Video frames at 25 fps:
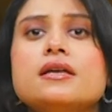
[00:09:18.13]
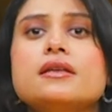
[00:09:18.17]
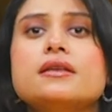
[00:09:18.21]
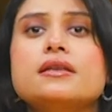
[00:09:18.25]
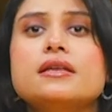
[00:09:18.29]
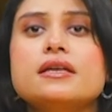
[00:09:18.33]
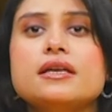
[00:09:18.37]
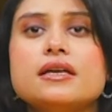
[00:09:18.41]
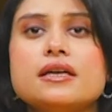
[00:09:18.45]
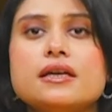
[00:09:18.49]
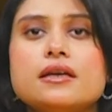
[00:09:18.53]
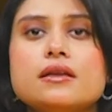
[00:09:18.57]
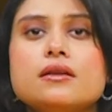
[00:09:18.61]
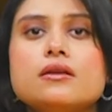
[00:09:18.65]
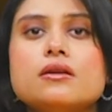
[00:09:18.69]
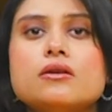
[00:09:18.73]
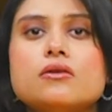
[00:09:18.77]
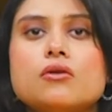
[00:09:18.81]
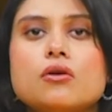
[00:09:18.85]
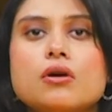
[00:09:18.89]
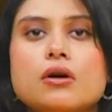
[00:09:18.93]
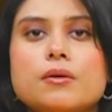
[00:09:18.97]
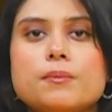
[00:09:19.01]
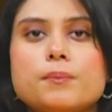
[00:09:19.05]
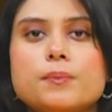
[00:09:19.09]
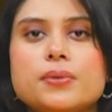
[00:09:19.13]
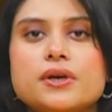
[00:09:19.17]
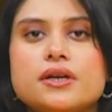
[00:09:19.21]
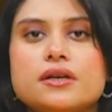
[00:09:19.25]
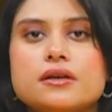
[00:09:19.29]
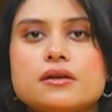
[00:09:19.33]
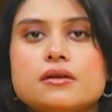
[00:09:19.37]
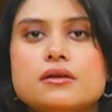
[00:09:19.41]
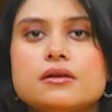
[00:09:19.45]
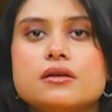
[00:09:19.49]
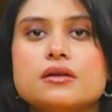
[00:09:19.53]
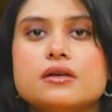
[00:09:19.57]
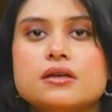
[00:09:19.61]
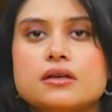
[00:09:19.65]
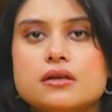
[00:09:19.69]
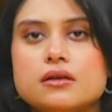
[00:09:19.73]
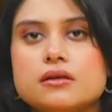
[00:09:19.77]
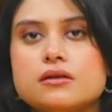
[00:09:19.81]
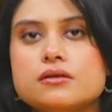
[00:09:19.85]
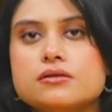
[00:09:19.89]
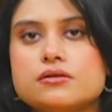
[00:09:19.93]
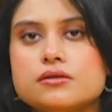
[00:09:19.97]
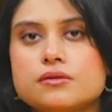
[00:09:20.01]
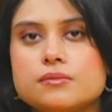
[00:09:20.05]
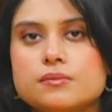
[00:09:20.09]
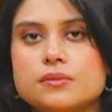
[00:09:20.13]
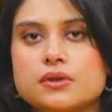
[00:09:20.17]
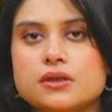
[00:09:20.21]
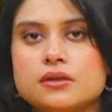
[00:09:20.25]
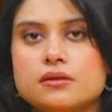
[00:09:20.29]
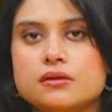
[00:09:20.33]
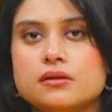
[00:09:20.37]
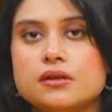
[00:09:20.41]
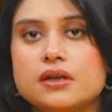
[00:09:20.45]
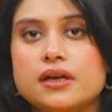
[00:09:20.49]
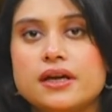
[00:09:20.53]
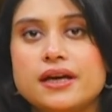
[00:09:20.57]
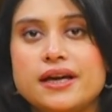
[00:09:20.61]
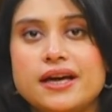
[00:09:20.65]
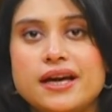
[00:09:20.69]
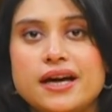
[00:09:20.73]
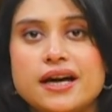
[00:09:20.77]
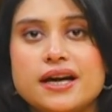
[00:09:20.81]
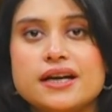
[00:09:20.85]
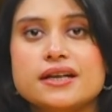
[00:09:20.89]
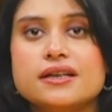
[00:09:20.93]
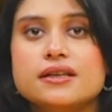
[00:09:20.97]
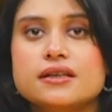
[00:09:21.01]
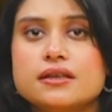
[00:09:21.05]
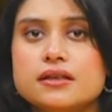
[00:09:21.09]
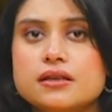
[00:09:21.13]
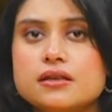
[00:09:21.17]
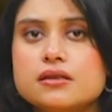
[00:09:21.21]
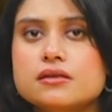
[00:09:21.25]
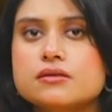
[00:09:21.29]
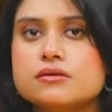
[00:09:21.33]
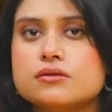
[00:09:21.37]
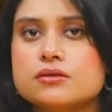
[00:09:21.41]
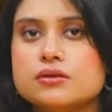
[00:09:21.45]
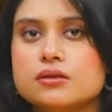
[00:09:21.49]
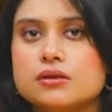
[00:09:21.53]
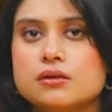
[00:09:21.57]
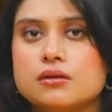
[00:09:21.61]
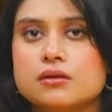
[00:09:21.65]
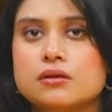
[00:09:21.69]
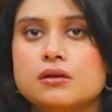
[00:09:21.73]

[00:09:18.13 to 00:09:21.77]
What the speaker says: the incompetent clergymen at inns